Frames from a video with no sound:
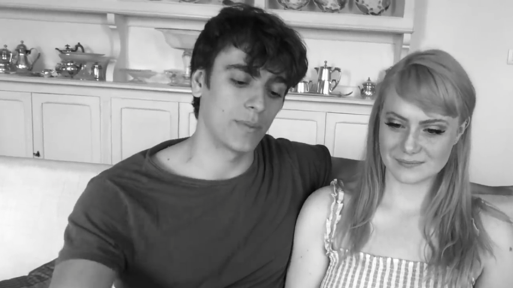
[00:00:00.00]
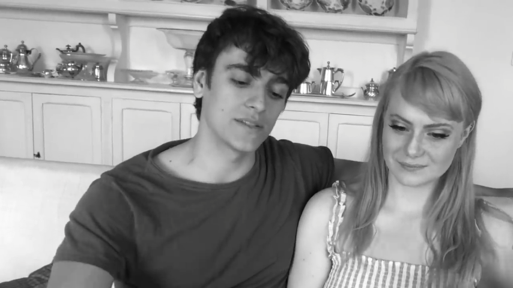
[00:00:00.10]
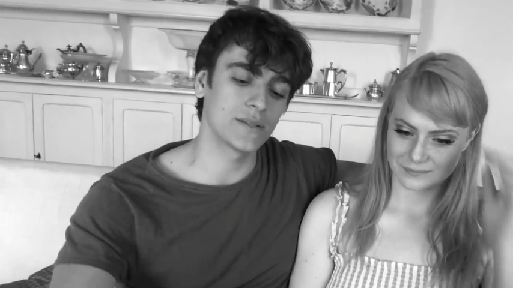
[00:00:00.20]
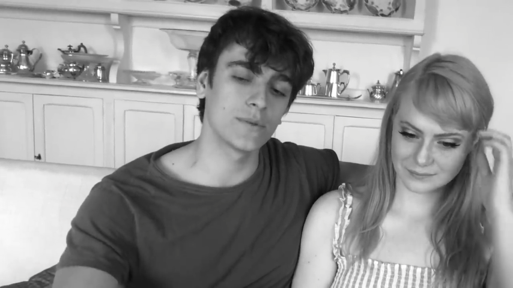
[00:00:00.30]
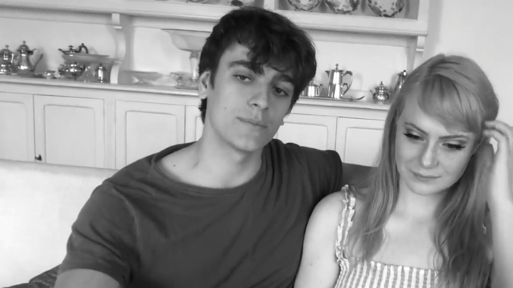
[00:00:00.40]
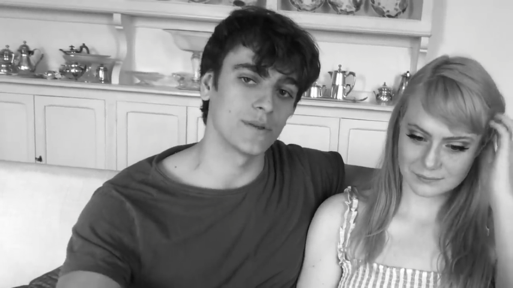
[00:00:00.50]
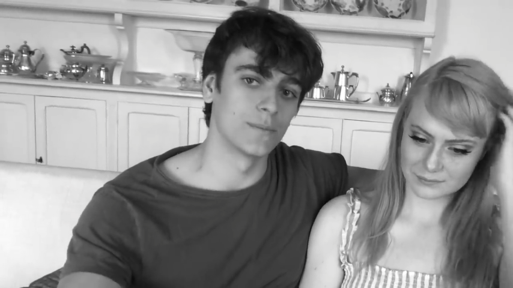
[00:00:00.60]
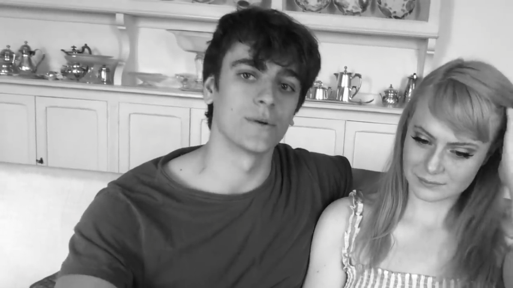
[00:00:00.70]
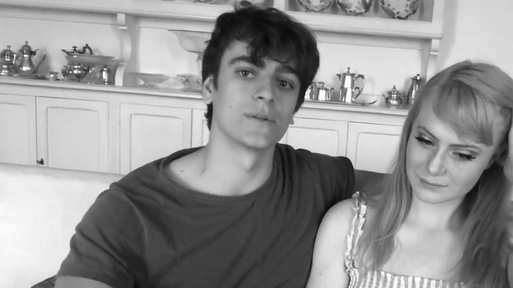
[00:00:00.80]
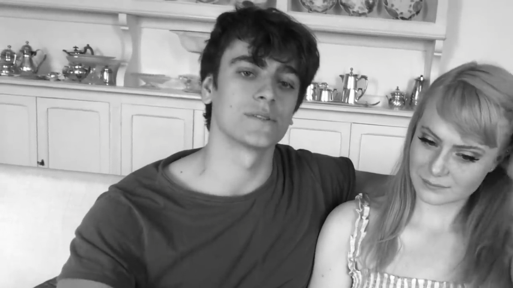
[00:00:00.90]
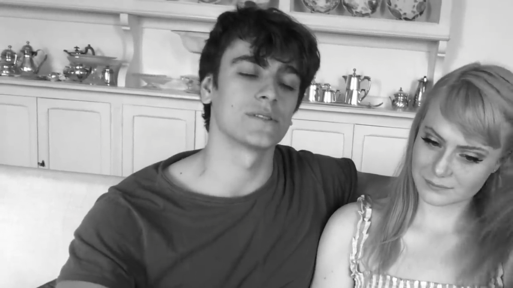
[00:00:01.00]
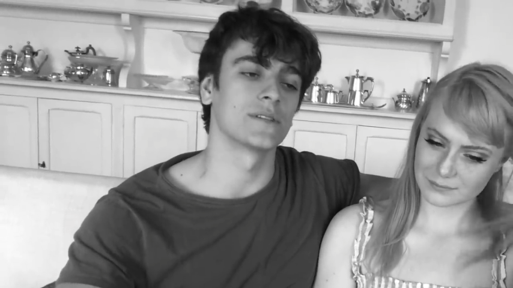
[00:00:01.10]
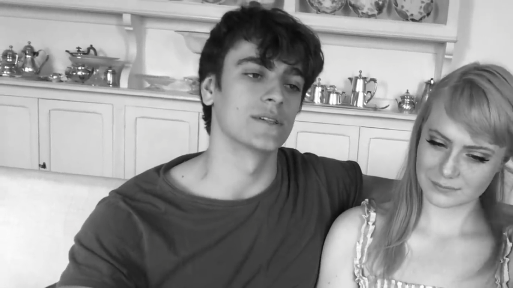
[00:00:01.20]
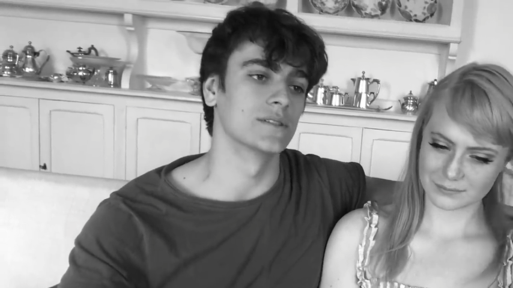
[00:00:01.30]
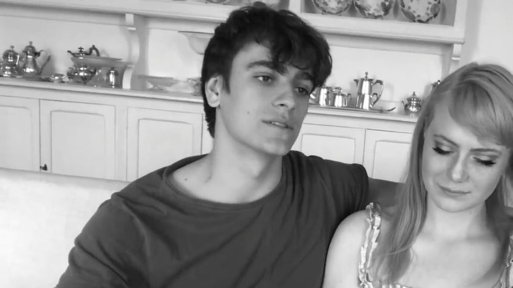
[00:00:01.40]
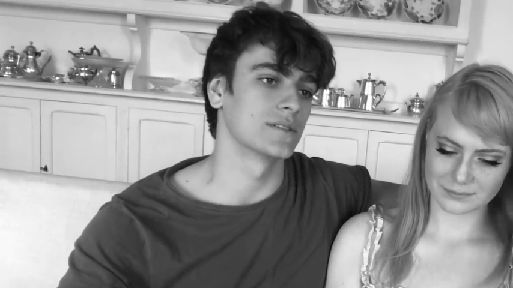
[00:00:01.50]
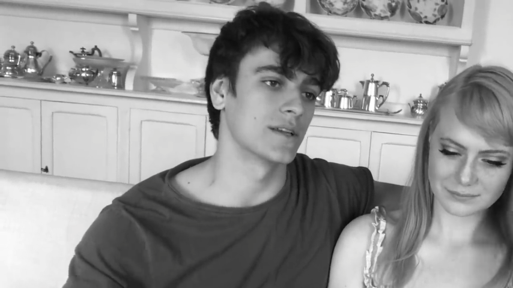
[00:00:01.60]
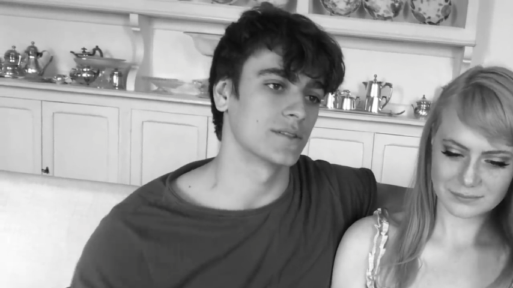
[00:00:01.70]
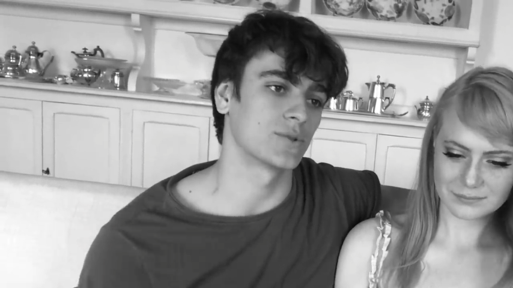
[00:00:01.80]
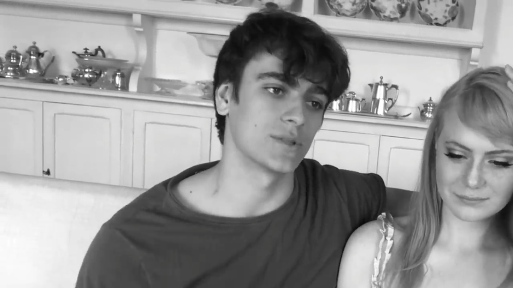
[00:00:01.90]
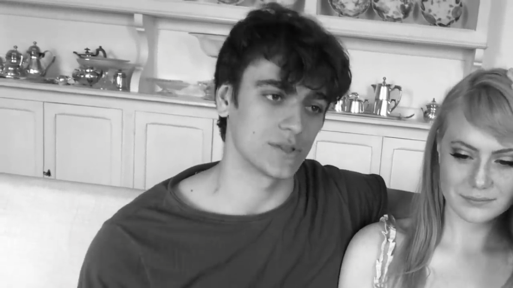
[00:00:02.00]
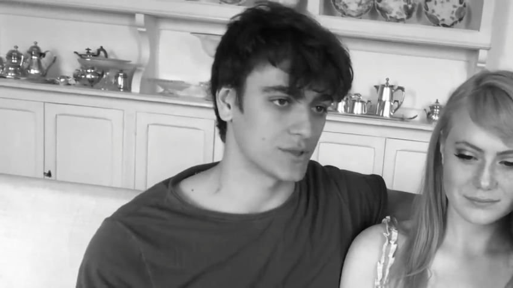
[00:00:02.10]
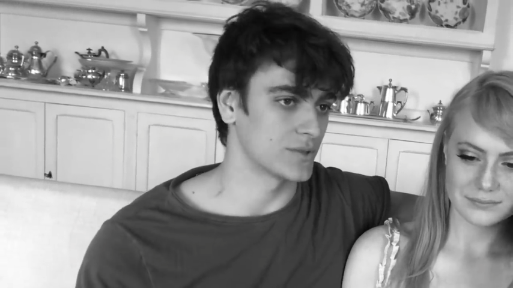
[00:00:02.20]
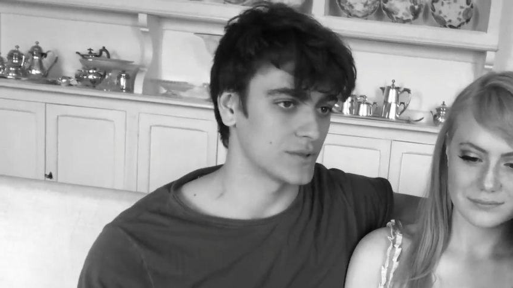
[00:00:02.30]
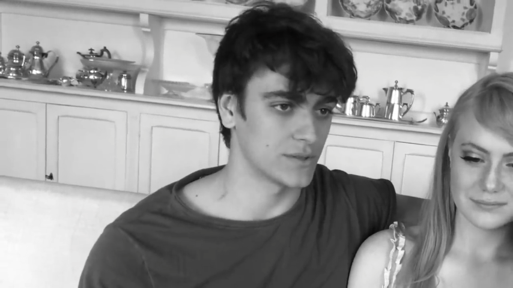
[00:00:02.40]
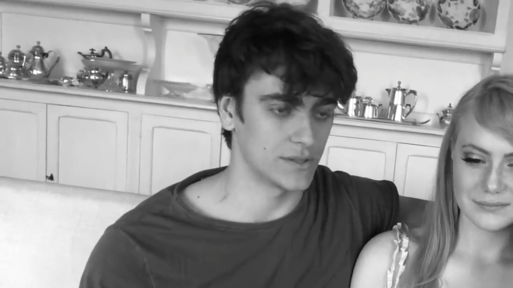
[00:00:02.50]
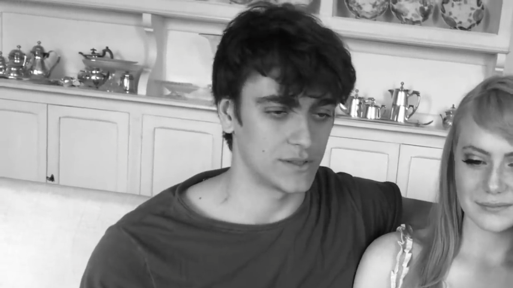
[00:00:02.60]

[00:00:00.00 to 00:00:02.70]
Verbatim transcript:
Speaker 1: Pasta with meatballs, it's a traditional